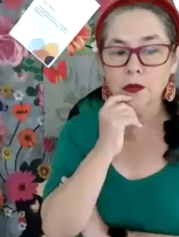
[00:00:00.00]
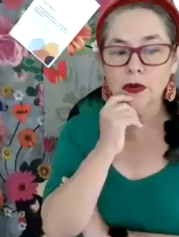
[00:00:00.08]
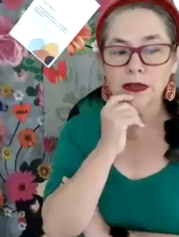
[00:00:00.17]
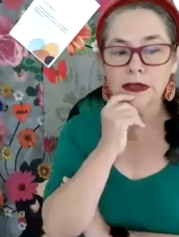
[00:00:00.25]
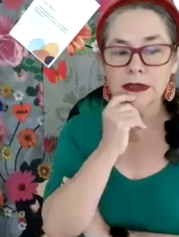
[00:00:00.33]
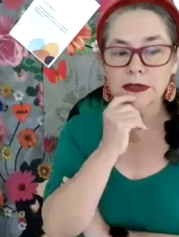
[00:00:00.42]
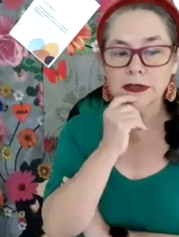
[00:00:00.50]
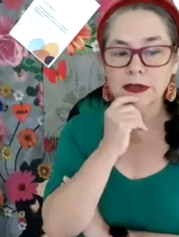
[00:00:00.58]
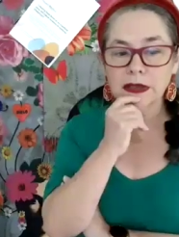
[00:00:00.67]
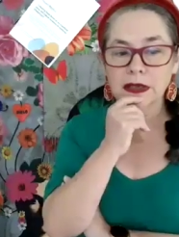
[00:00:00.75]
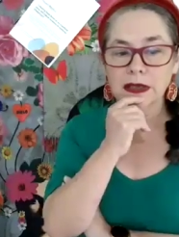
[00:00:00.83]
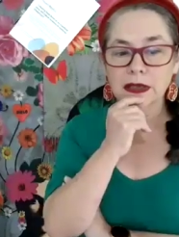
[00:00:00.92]
what is
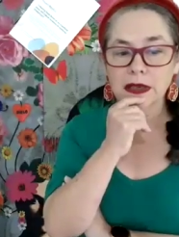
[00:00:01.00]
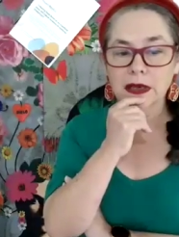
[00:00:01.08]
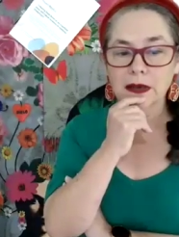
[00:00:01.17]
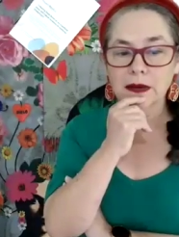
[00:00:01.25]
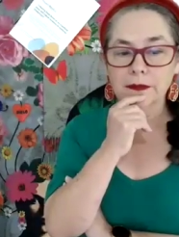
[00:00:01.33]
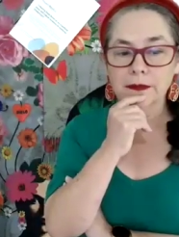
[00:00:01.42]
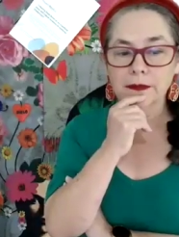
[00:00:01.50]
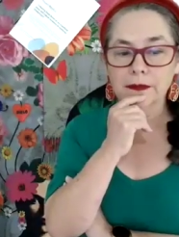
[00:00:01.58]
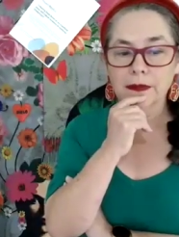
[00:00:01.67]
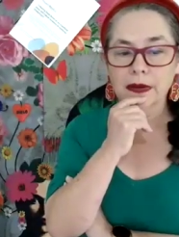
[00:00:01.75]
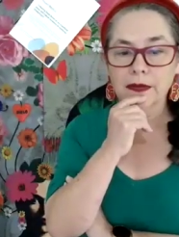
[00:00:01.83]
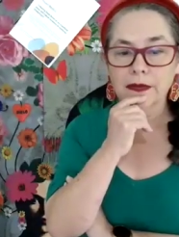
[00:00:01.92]
the
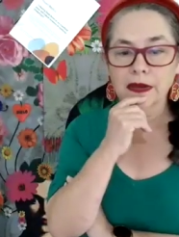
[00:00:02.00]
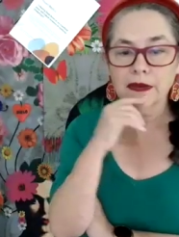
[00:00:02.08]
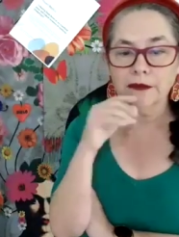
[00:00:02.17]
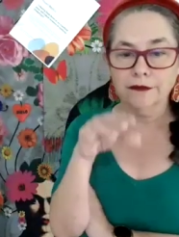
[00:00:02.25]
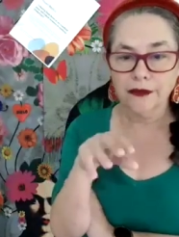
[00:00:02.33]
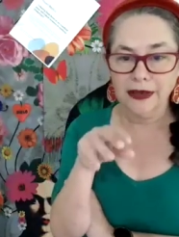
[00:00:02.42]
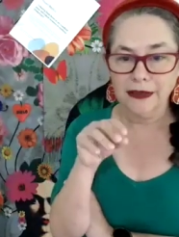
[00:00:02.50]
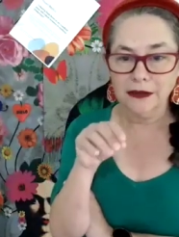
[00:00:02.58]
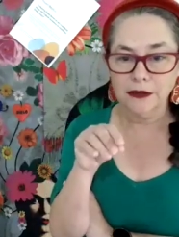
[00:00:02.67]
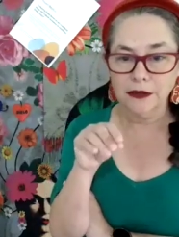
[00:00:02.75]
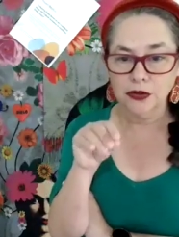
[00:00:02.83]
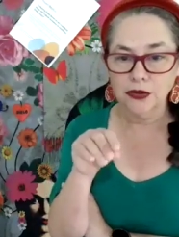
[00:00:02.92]

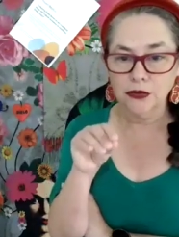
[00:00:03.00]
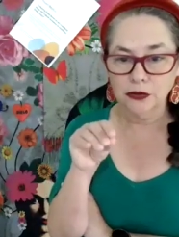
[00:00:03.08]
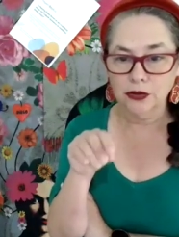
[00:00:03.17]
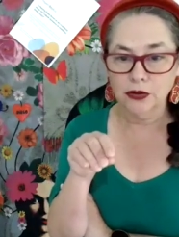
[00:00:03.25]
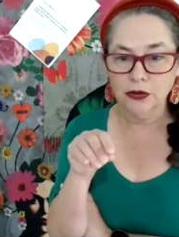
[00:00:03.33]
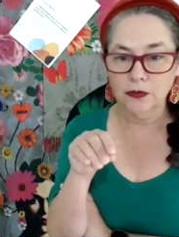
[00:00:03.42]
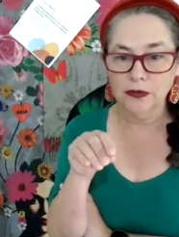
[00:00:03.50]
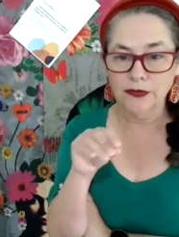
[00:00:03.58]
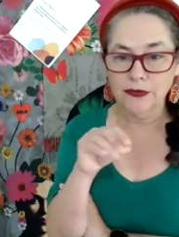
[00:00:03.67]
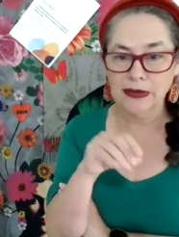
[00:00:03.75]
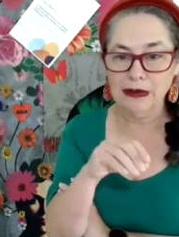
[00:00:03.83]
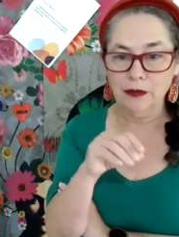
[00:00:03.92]
effect to you
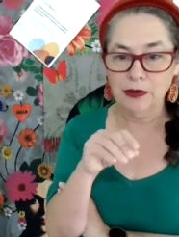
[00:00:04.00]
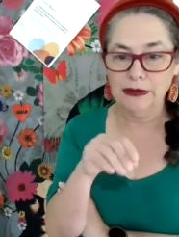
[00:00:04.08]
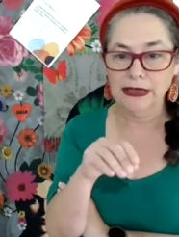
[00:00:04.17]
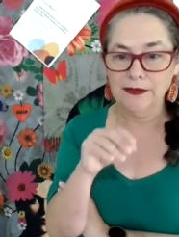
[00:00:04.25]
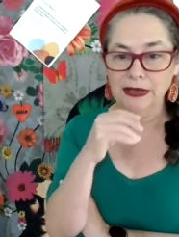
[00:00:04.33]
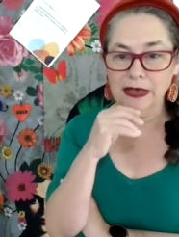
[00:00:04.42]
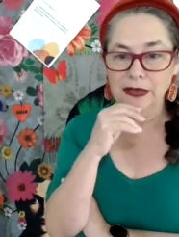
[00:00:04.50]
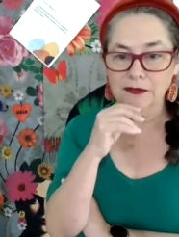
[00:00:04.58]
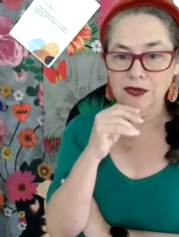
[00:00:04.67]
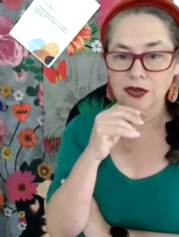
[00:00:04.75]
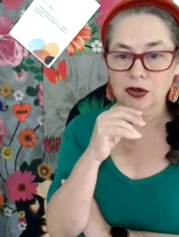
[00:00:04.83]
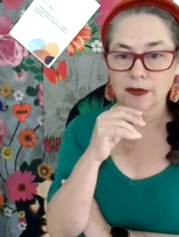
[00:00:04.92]
with now only having
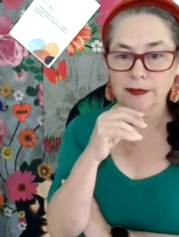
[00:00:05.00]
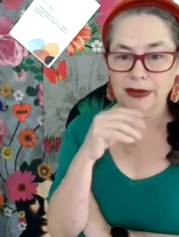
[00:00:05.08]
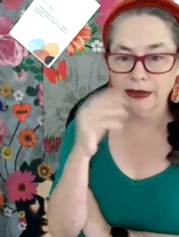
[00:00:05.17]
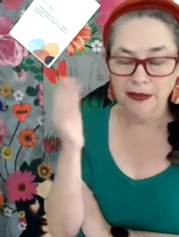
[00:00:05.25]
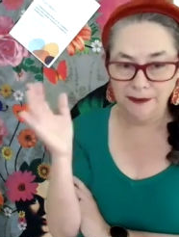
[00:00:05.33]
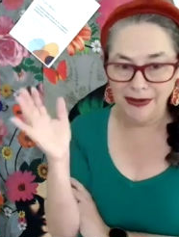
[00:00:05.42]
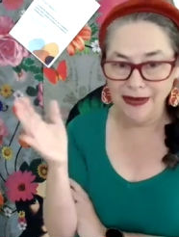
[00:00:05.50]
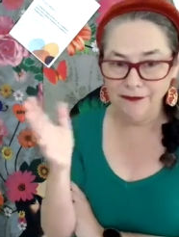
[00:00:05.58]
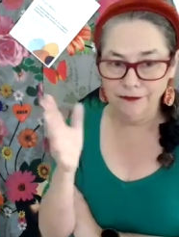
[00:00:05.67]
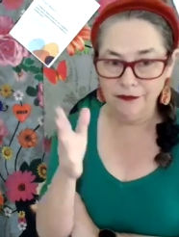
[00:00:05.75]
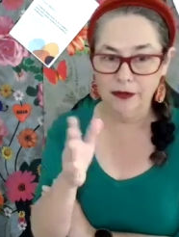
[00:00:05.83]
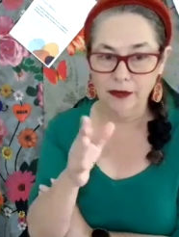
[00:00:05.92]
half stipend,
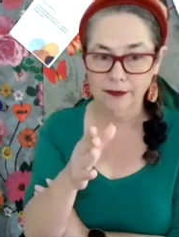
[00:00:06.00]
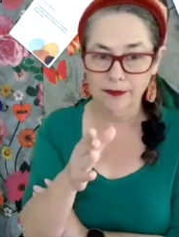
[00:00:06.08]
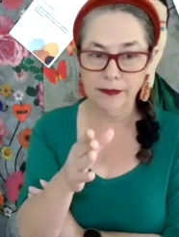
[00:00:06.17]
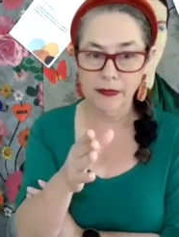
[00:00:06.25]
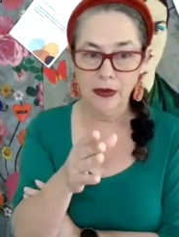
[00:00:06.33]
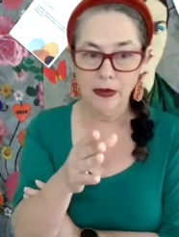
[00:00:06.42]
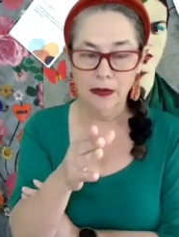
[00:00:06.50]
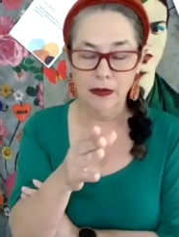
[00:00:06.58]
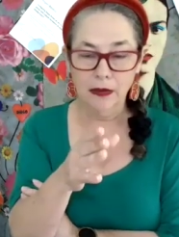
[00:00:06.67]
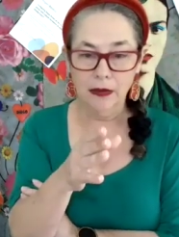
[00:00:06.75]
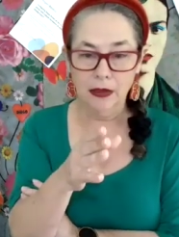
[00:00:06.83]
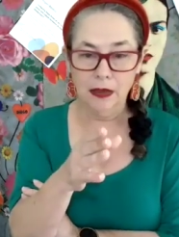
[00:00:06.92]
apart from
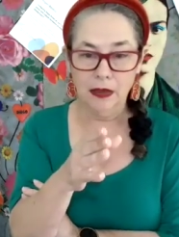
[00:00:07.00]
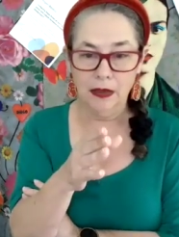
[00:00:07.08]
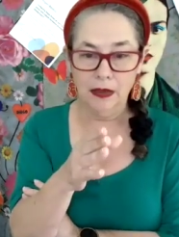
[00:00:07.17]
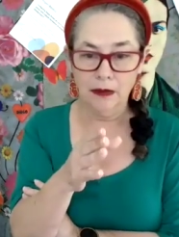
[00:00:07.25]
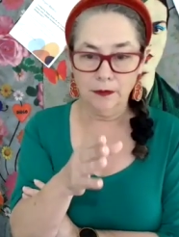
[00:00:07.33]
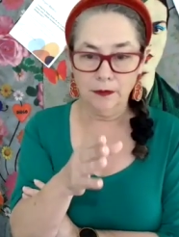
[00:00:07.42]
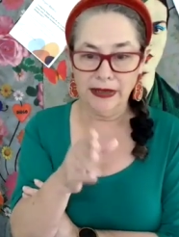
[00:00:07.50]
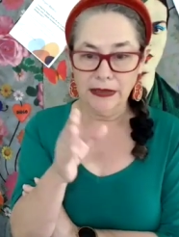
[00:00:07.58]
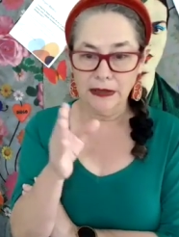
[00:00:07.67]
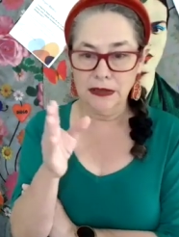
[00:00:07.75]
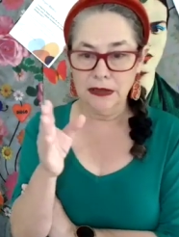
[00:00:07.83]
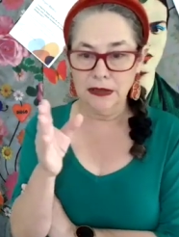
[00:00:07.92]
rents?